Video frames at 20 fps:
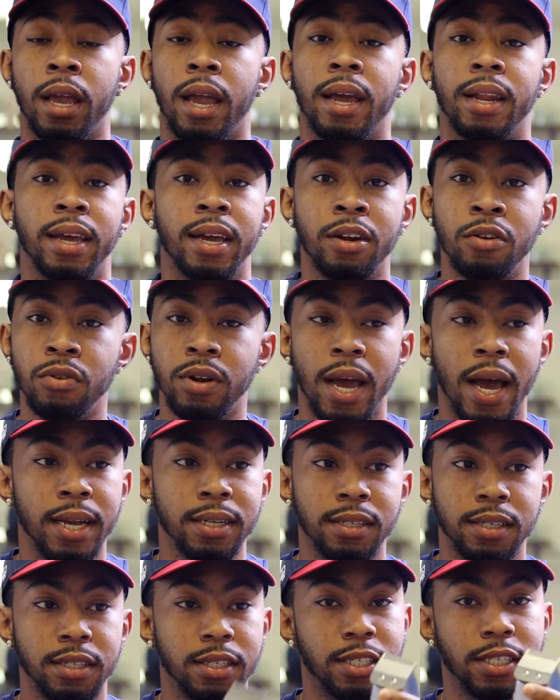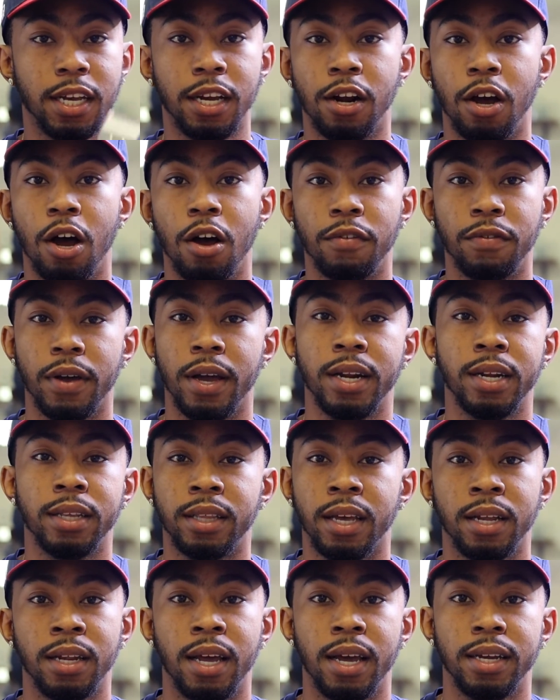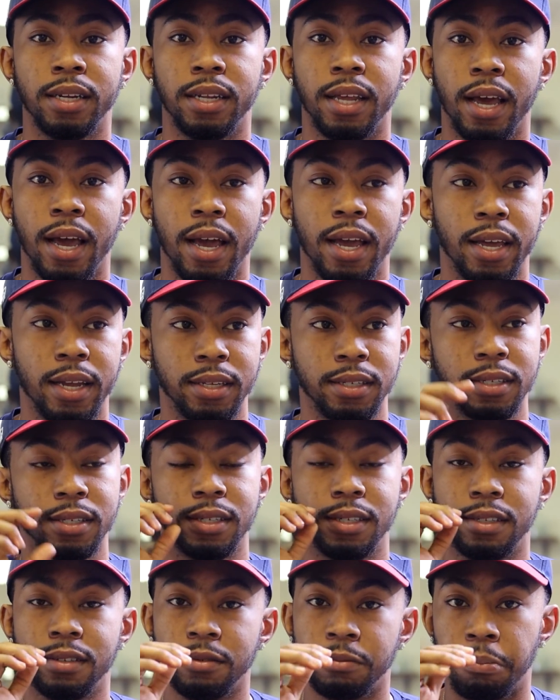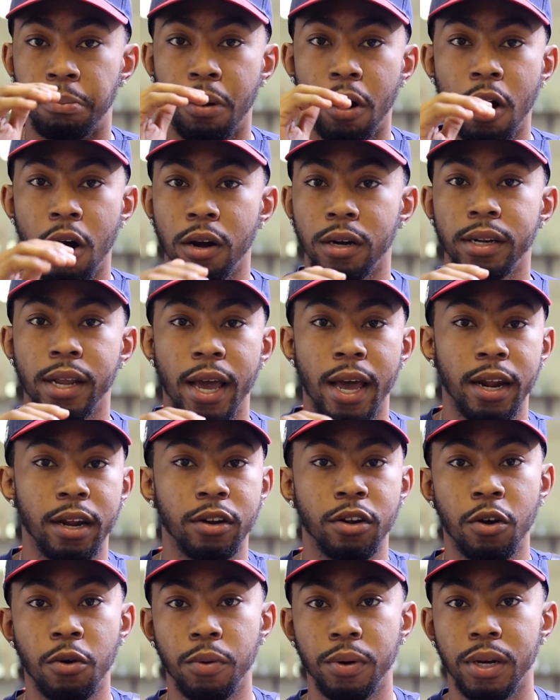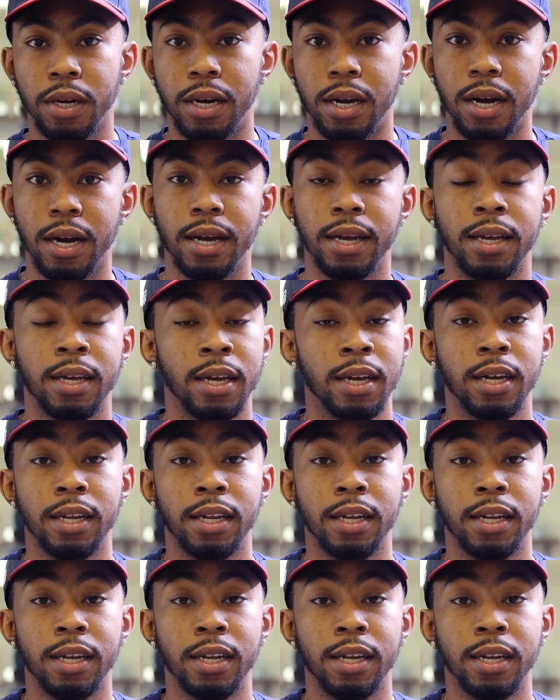And they do not just shut off or anything like that and just bog down and don't want to cut.